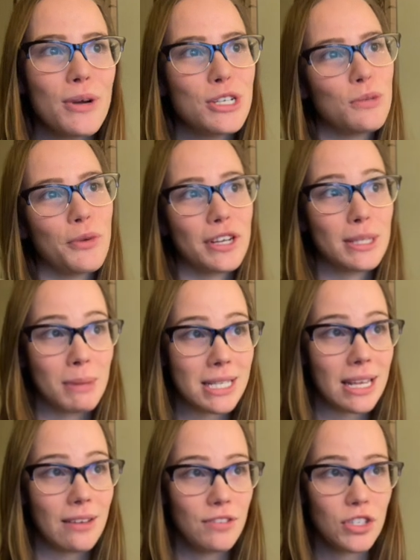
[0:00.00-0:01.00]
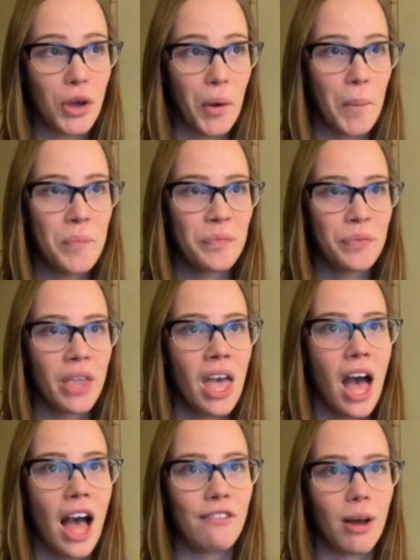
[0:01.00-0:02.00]
which is more expensive. So
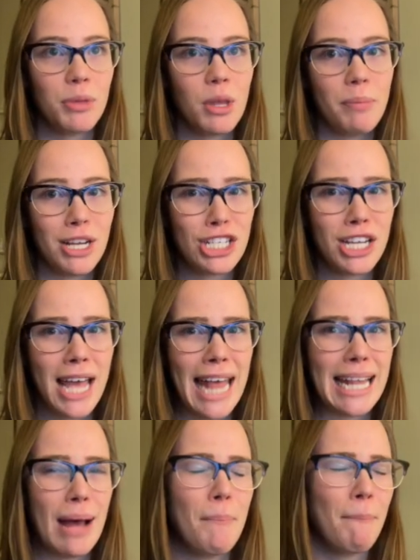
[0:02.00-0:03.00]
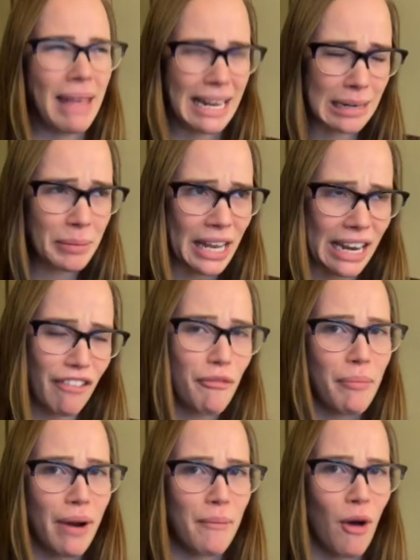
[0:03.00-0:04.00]
I've upped the budget, and that may not be enough,
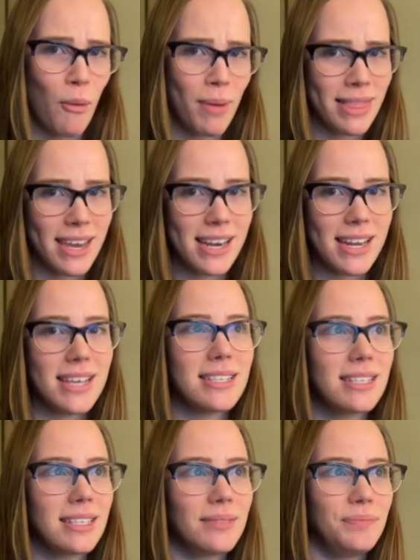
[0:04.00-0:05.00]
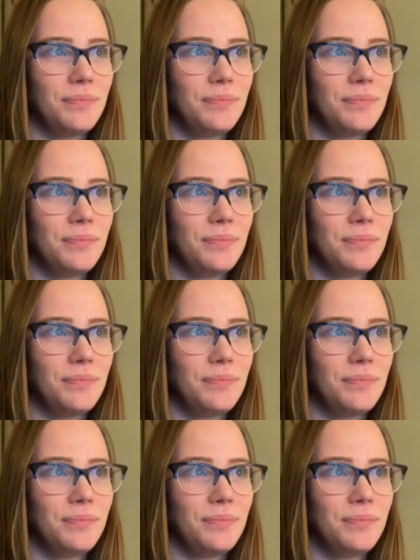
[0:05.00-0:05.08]
but I'm hoping that it is.